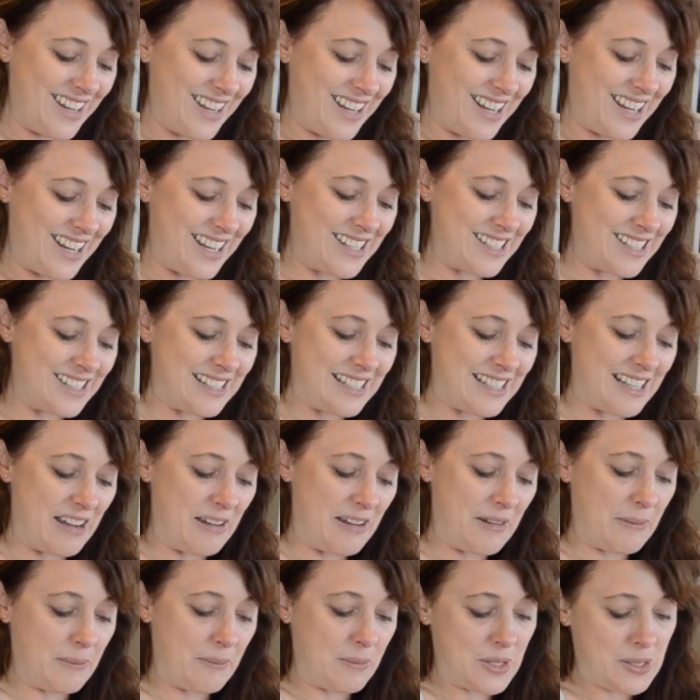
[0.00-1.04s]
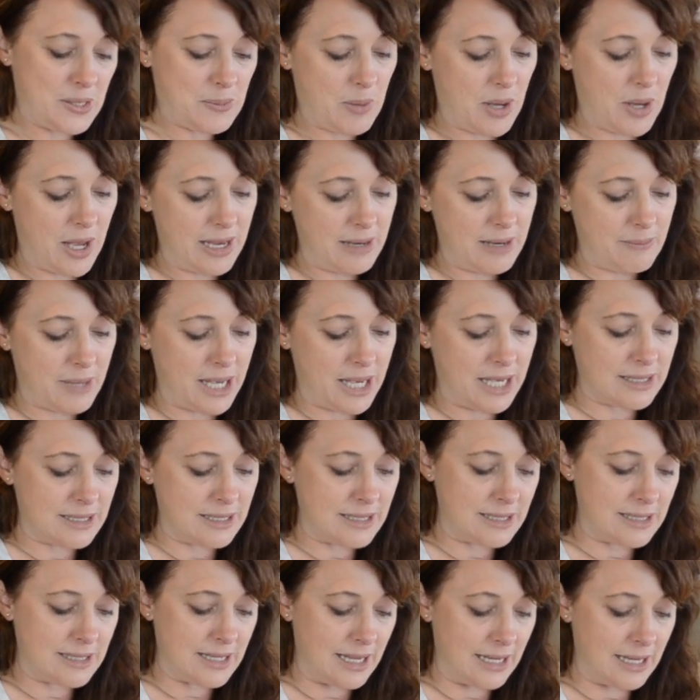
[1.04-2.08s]
it was by Marta
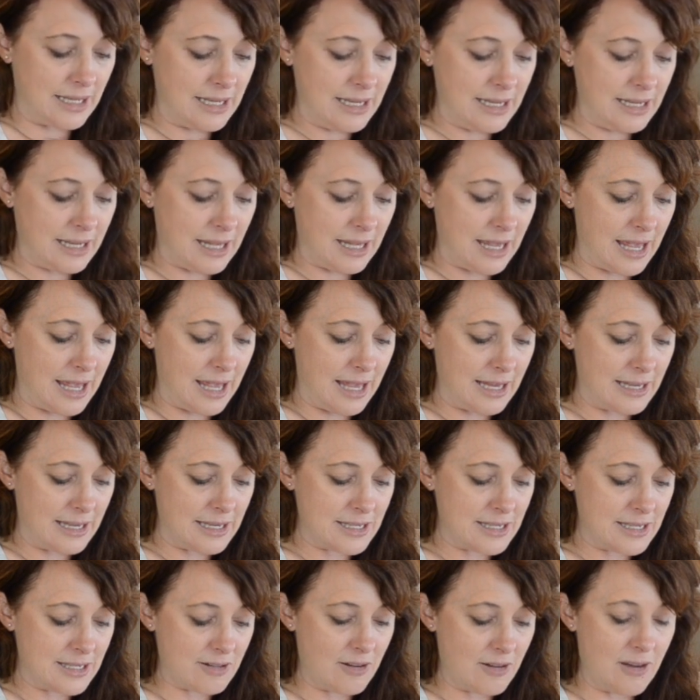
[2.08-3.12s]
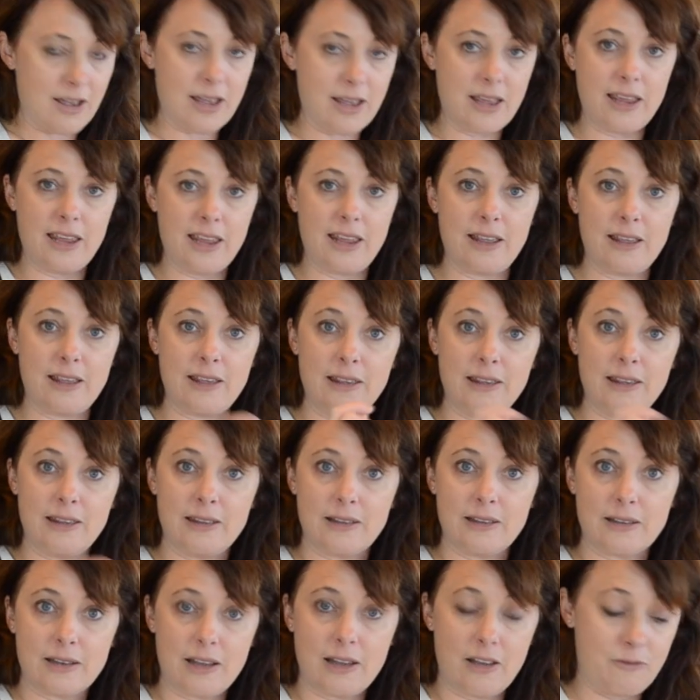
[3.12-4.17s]
Dalek, and I
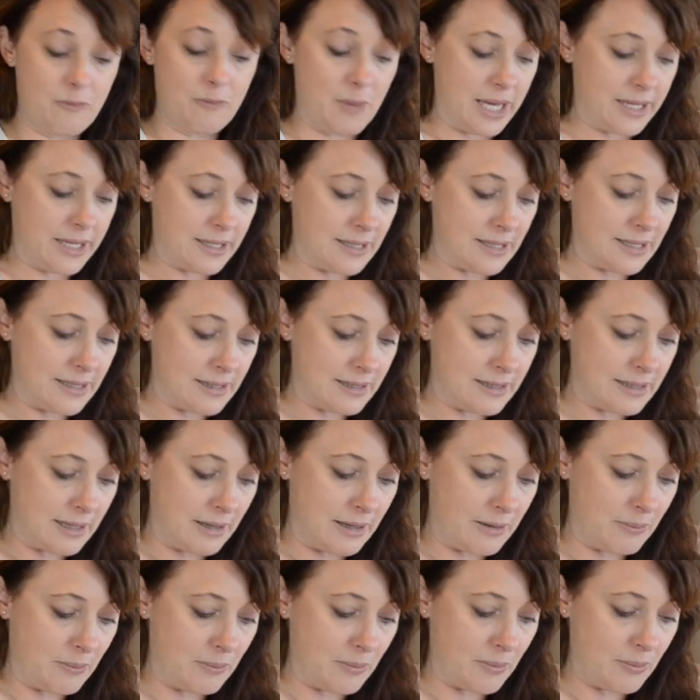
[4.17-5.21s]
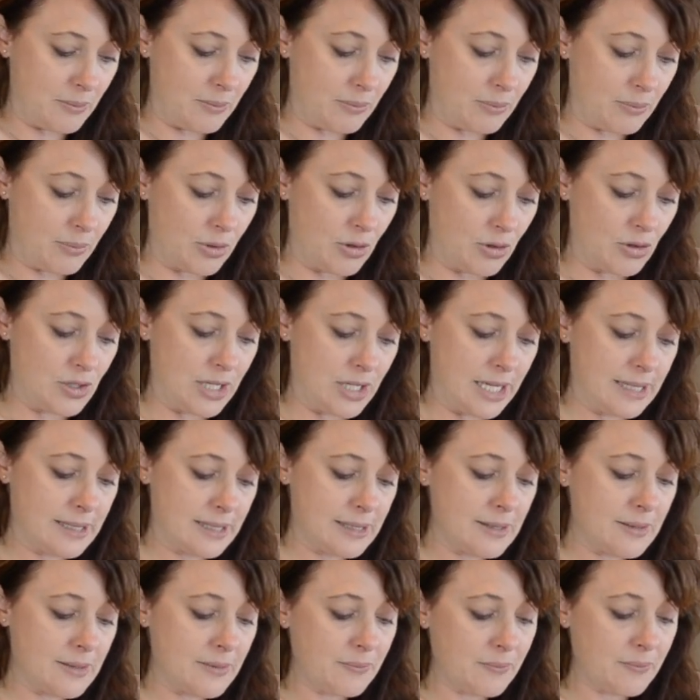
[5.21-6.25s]
love Marta's
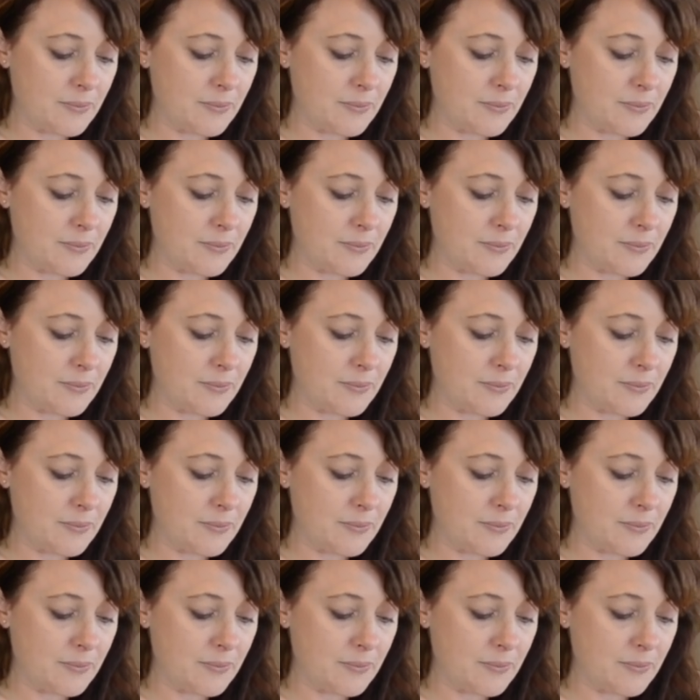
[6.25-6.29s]
projects.